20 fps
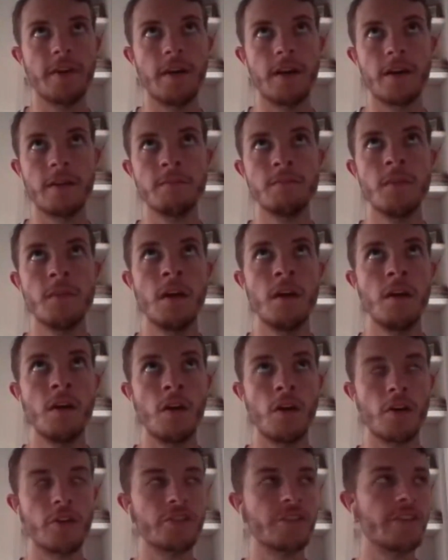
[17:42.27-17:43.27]
He's right
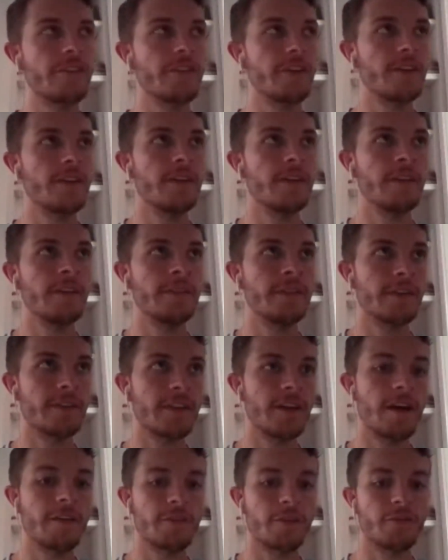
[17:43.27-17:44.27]
that RGV
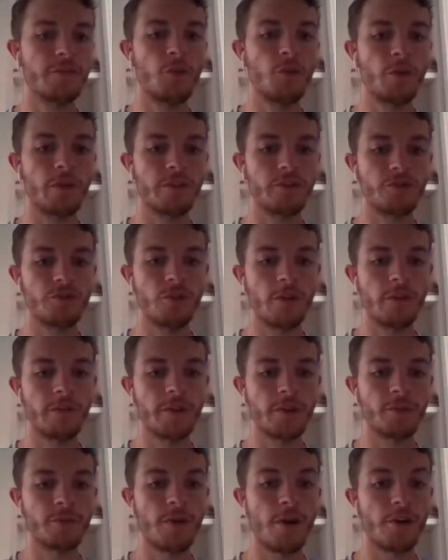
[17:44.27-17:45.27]
doesn't have this full control of
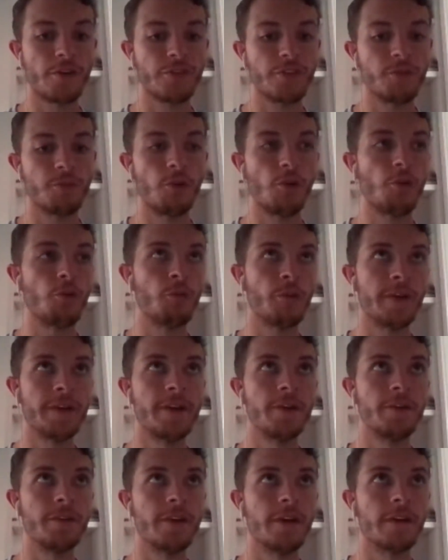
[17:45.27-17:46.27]
their roster, while
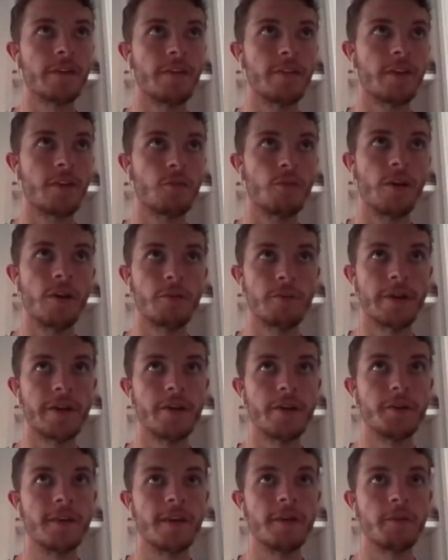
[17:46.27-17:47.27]
Reno does, and that's why
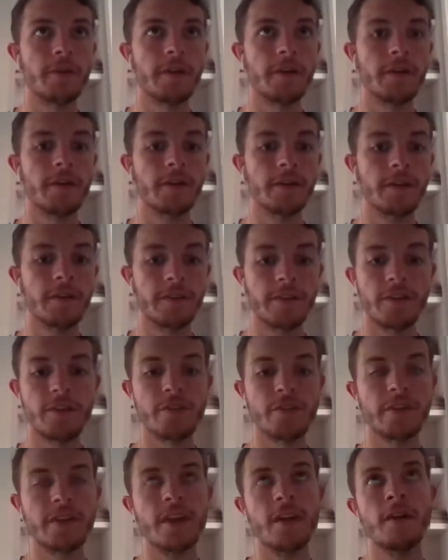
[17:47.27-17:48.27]
Reno is able to
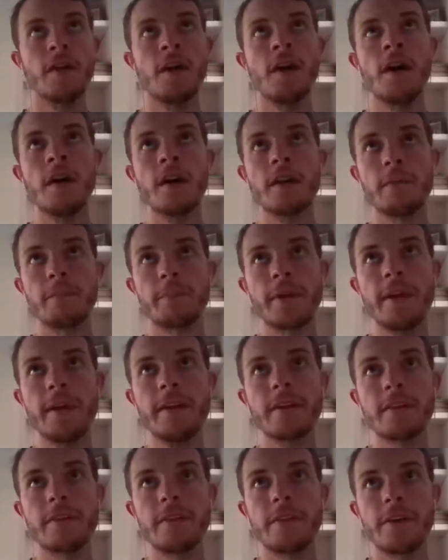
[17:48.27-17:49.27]
continue keep competing
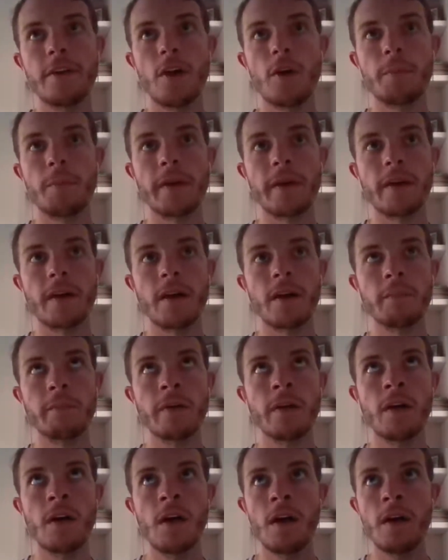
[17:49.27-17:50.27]
in the Open Cup.
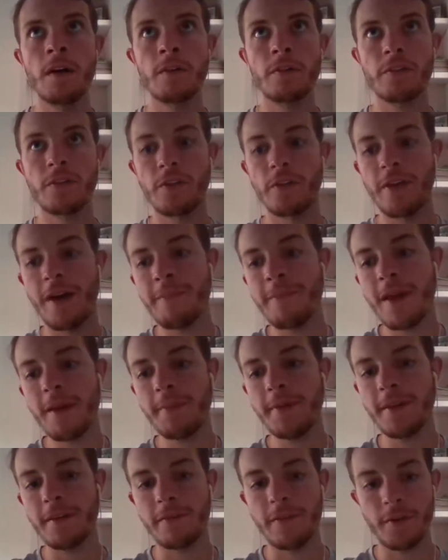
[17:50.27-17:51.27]
So that may
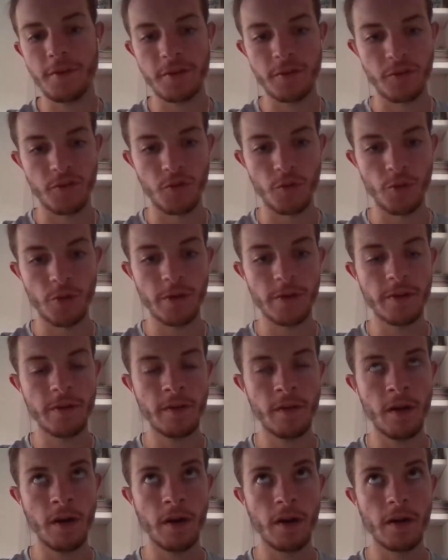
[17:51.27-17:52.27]
be a very good
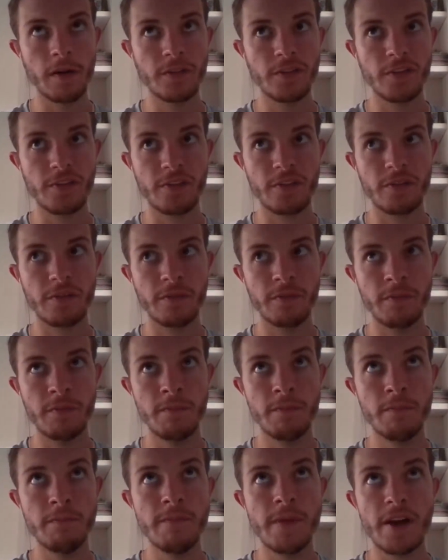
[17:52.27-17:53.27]
just
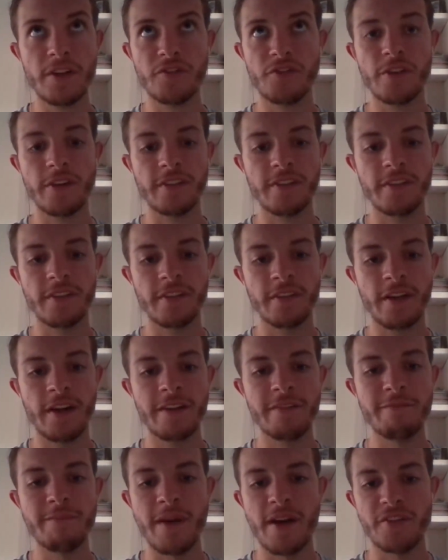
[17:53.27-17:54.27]
metric to kind
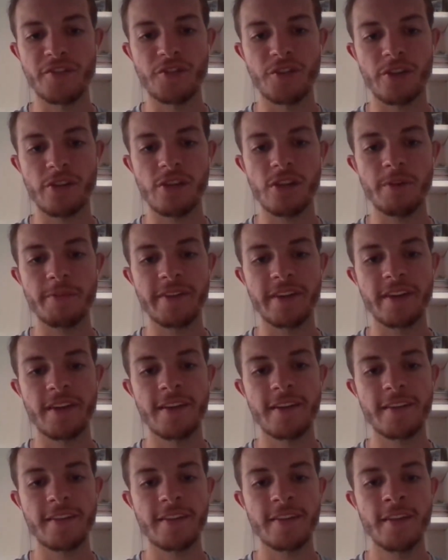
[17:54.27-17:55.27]
of measure clubs
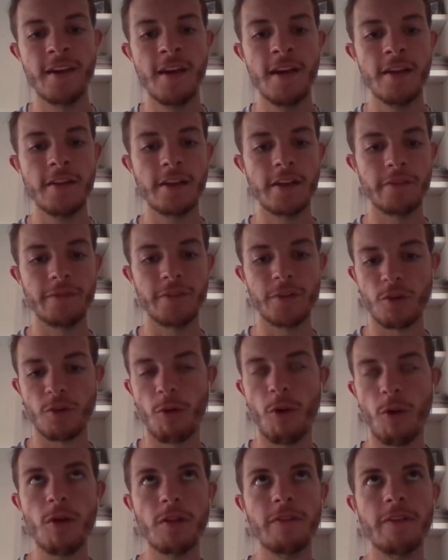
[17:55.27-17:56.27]
against. That if you're
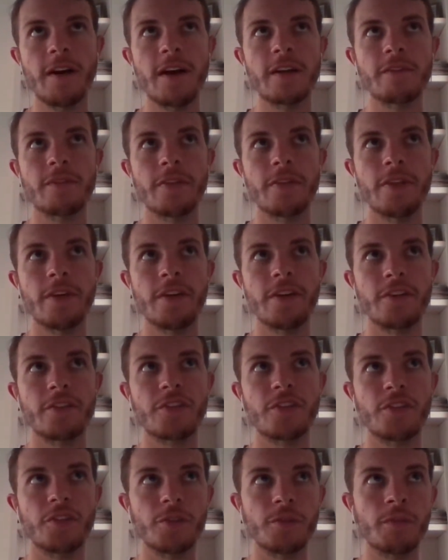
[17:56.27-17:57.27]
qualifying for
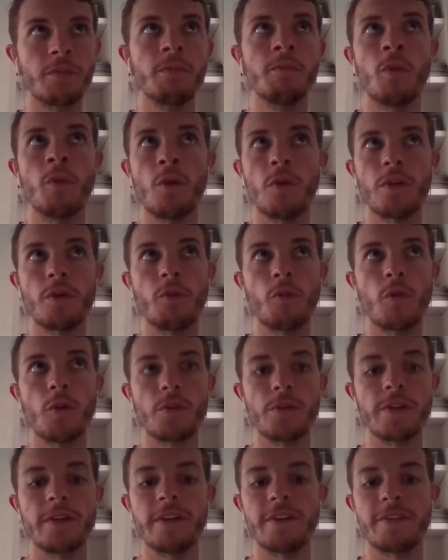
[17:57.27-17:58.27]
this, you're more than
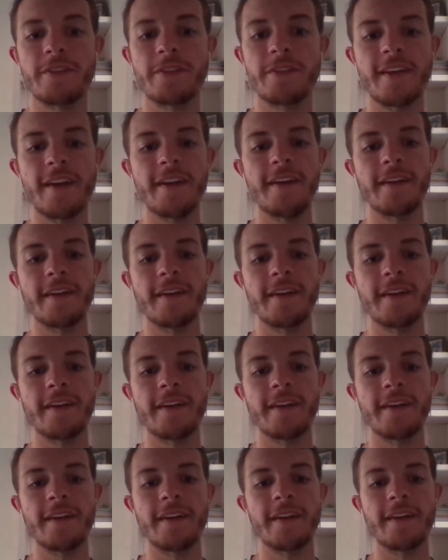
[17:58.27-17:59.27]
worthy of staying
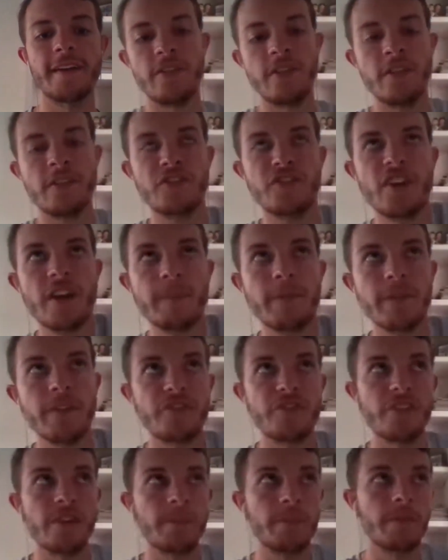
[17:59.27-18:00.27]
up in
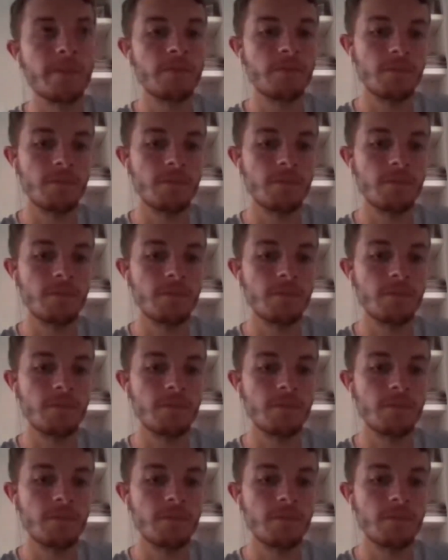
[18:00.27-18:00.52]
championship.